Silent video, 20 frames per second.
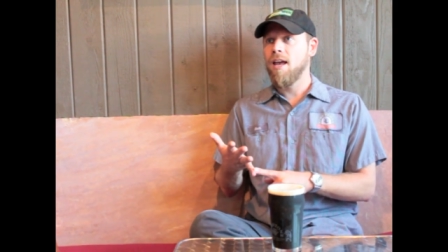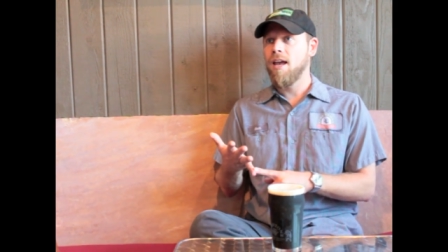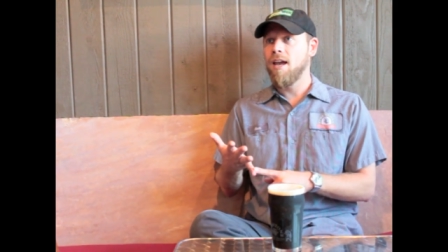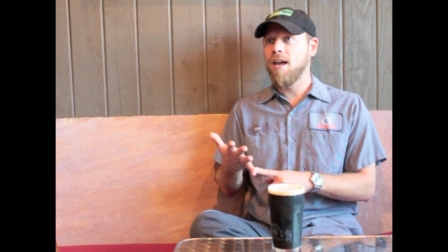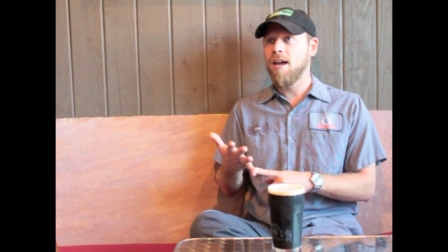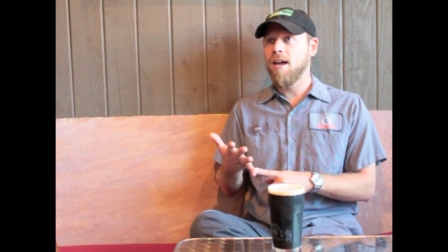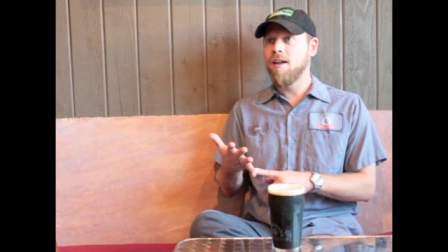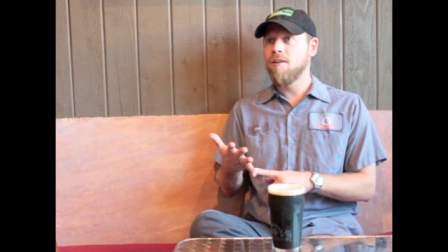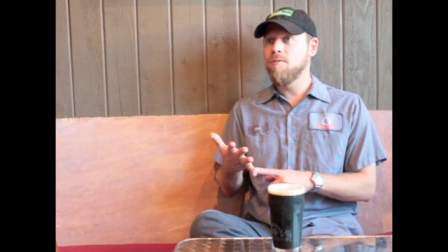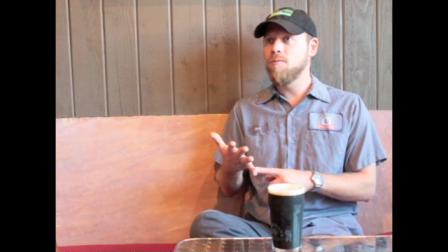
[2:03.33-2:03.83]

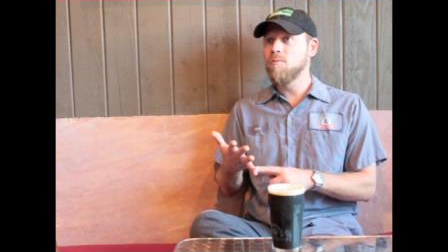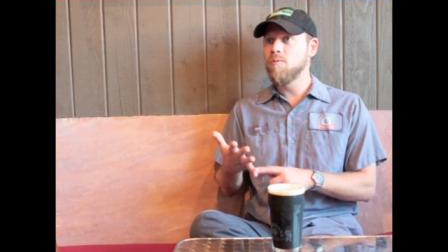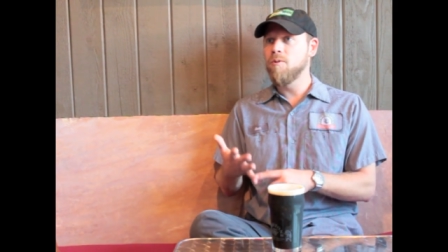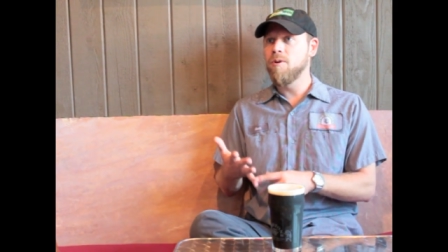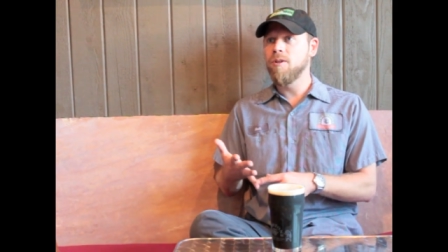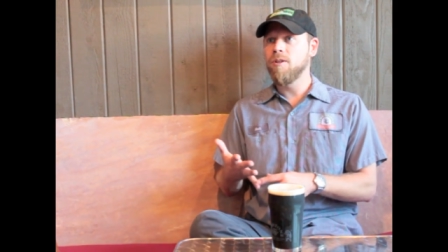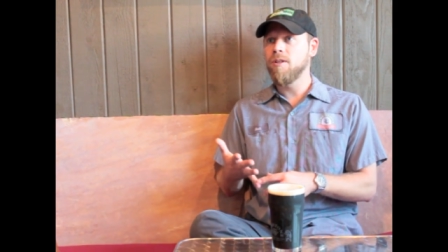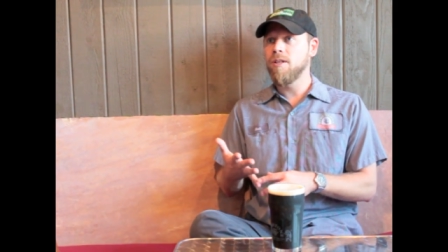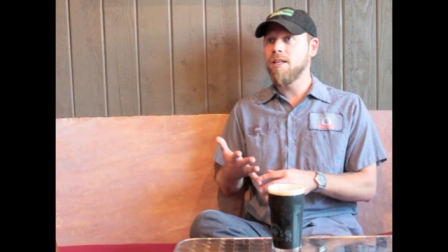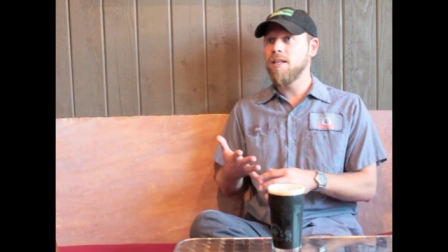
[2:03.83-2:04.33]
and
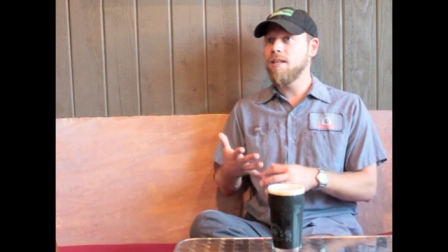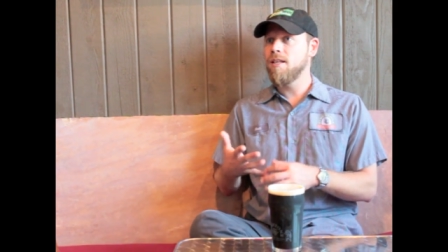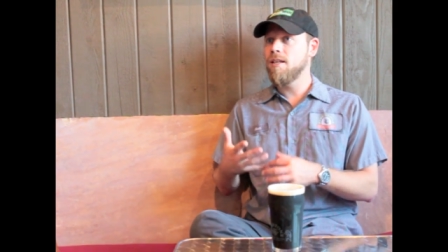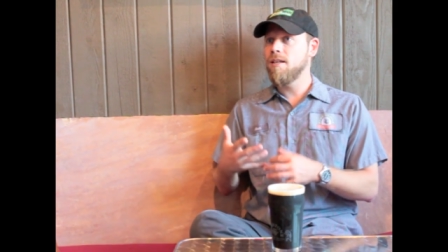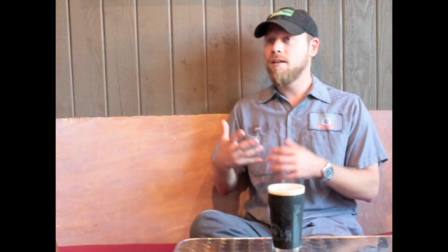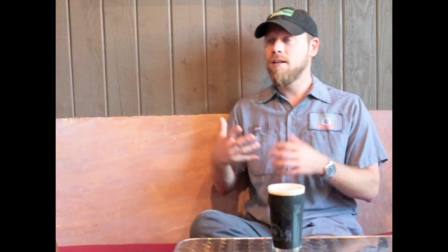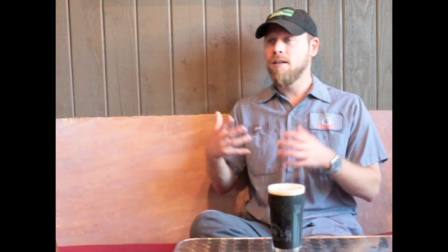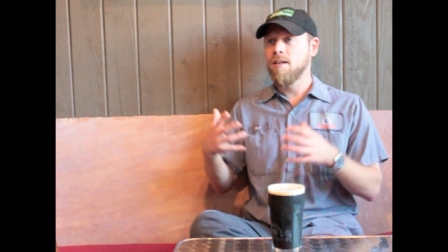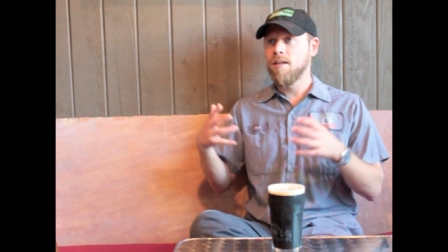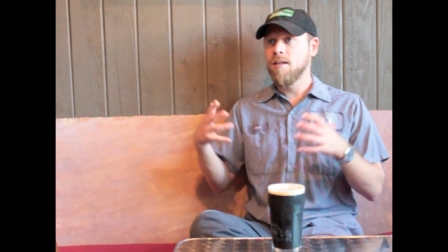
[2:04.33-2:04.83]

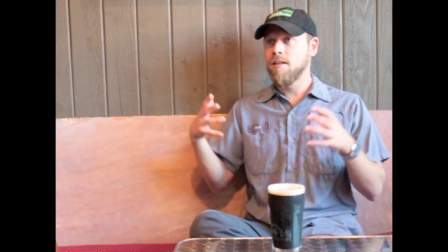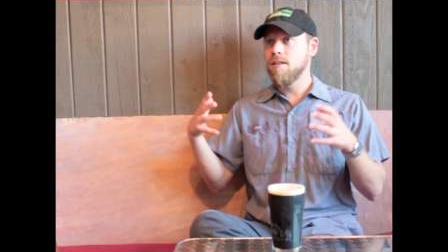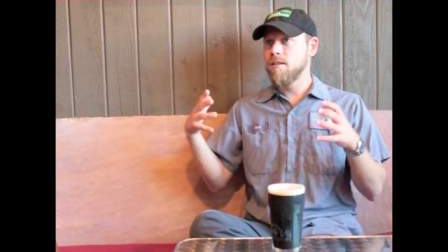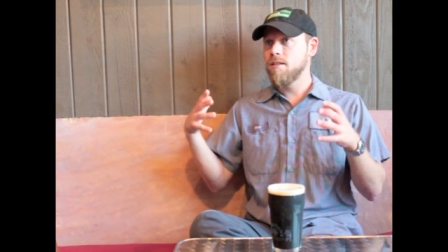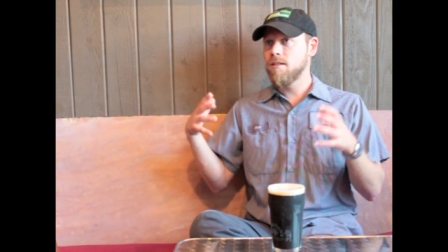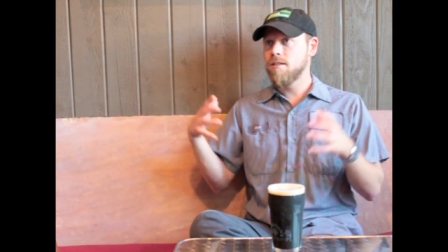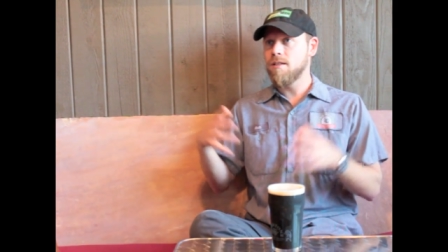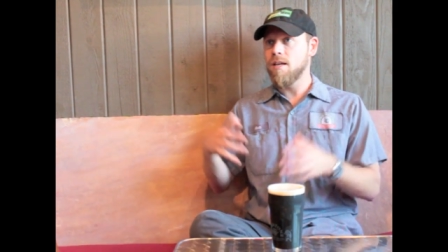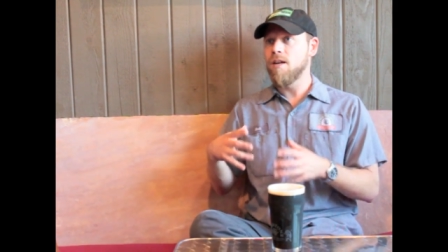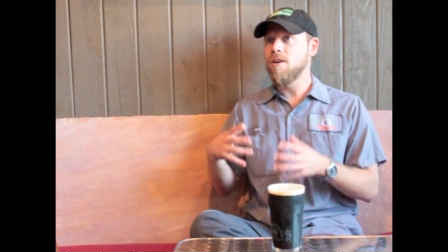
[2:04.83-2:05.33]
really
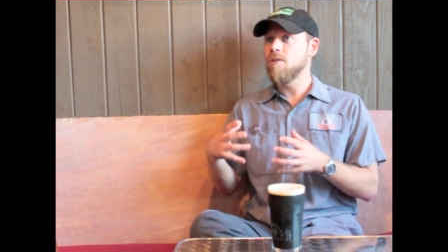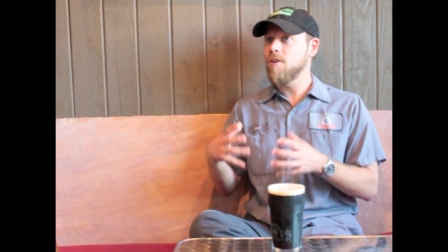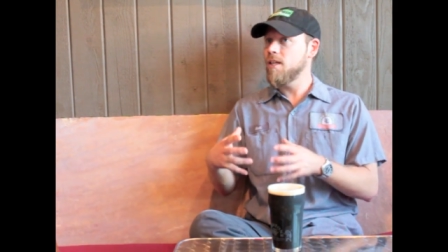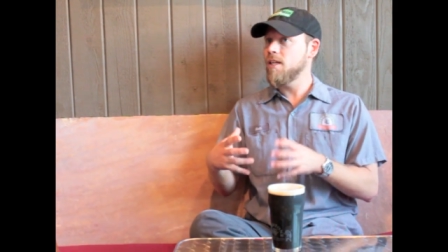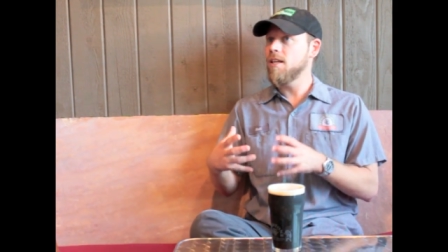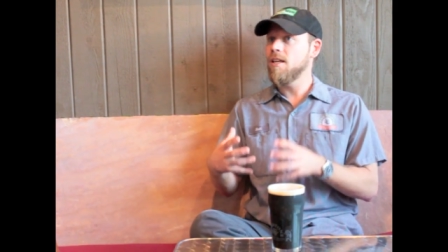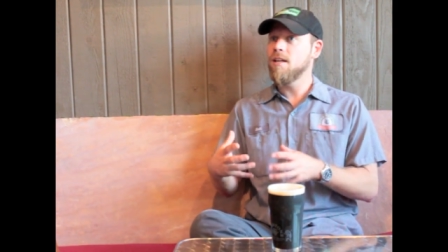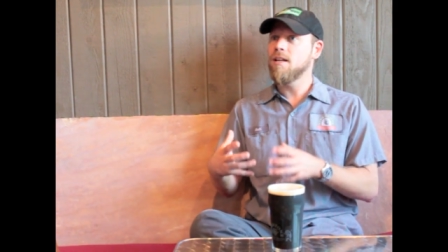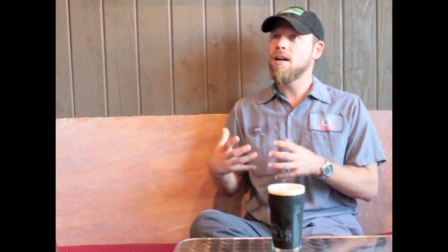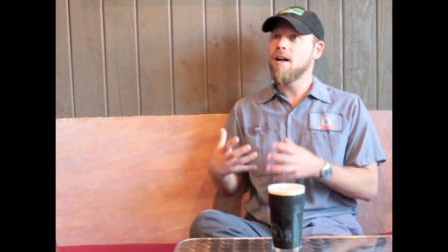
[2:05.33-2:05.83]

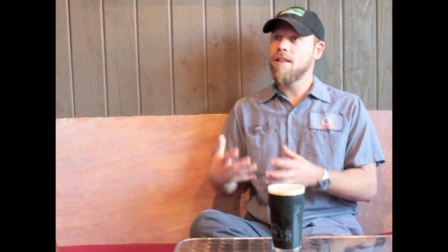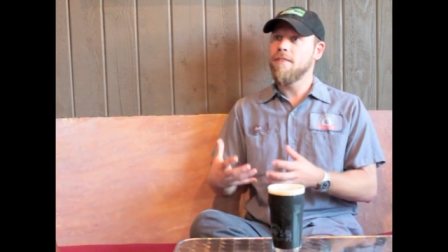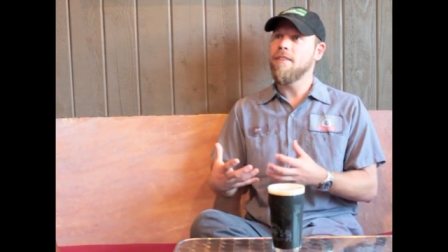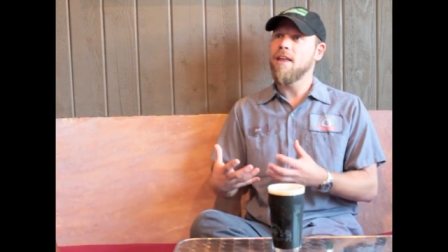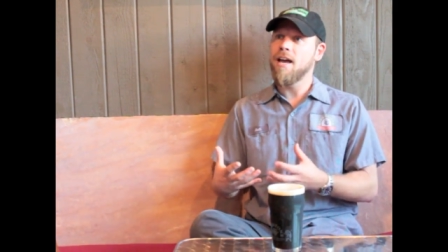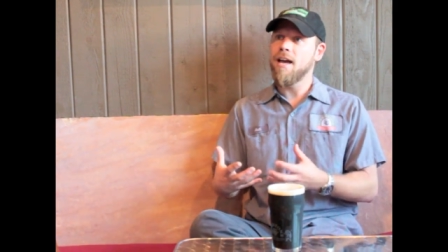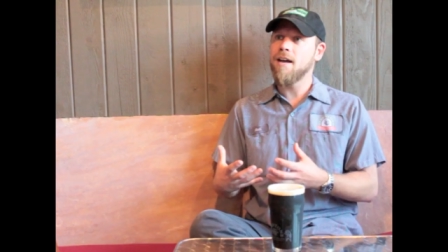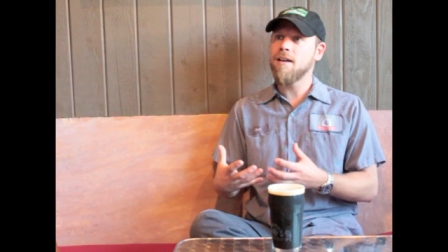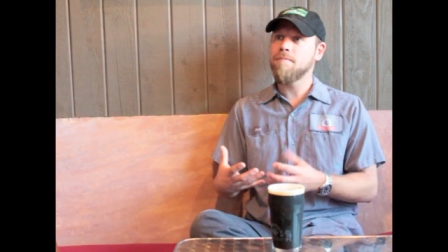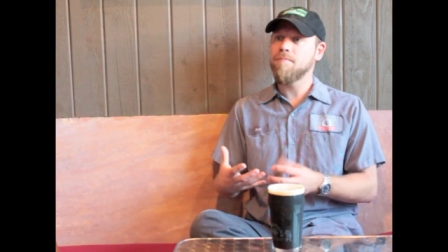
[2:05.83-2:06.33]
centering in
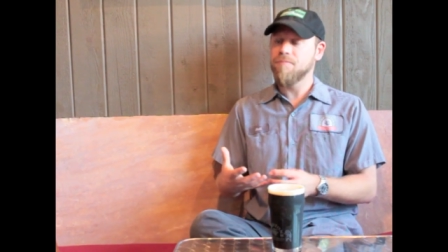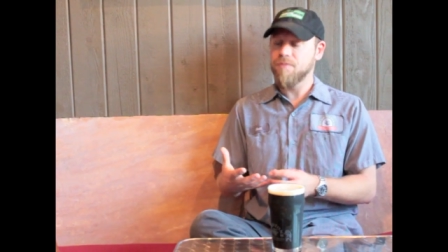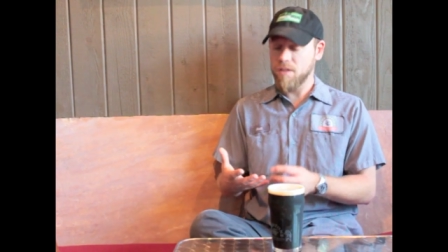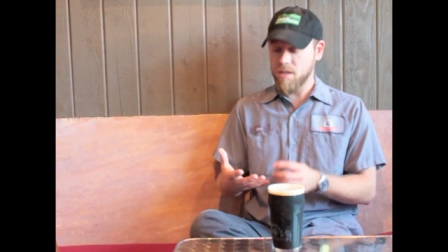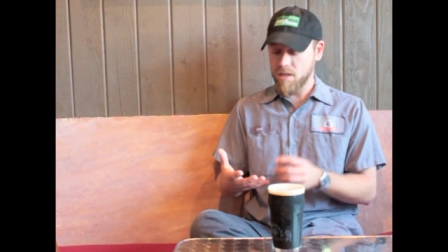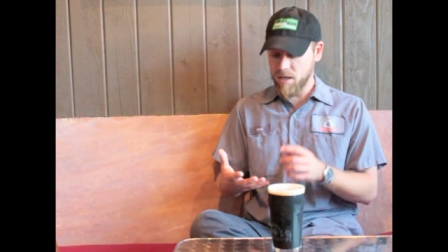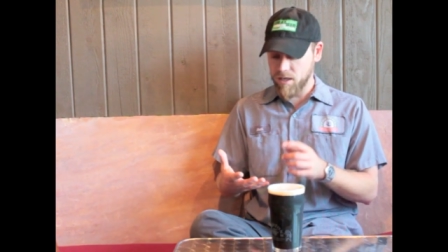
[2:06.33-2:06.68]
on that.